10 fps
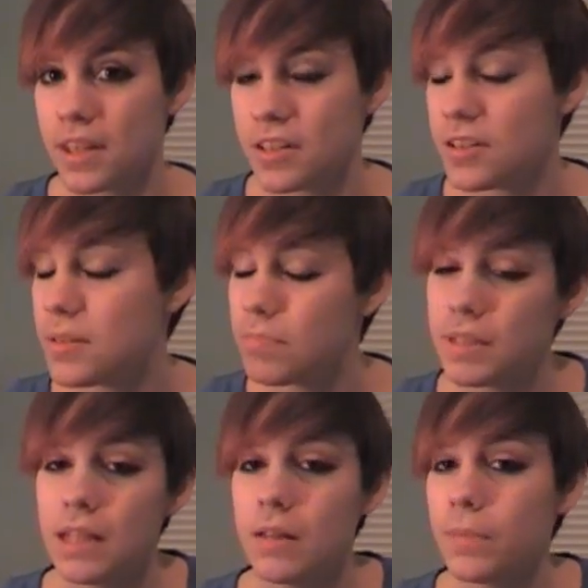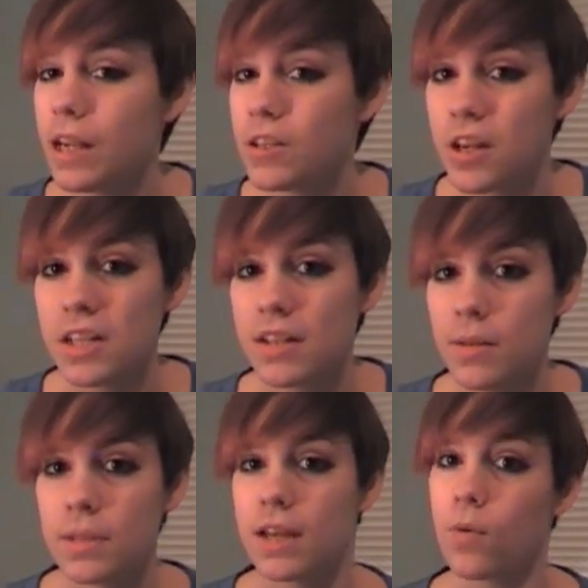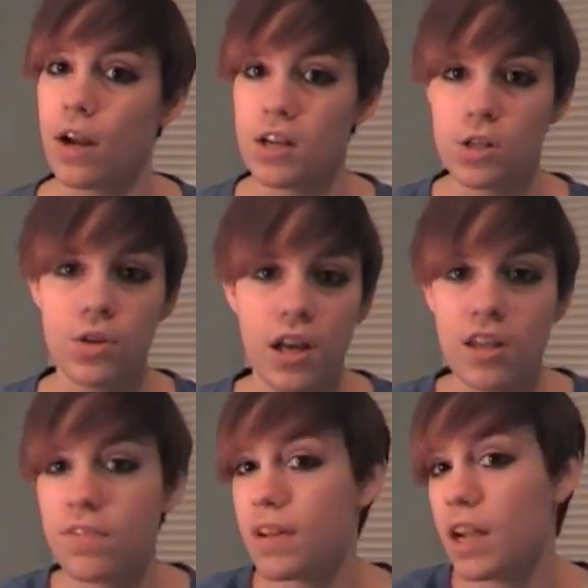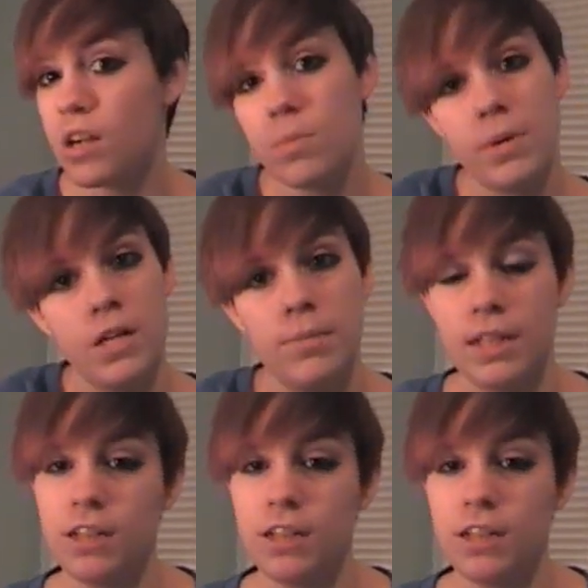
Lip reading: Just sitting him there talking to him like, why did you call the fire department?